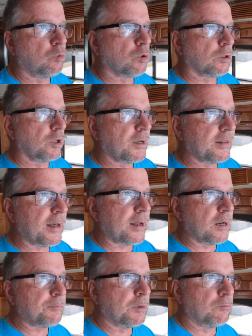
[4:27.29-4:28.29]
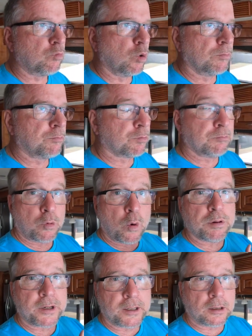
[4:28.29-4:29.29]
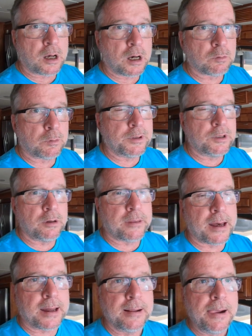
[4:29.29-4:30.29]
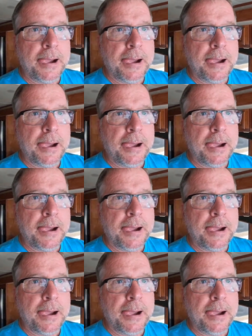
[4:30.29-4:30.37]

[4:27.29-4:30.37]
We're looking that up, and we'll bring you along when we do that.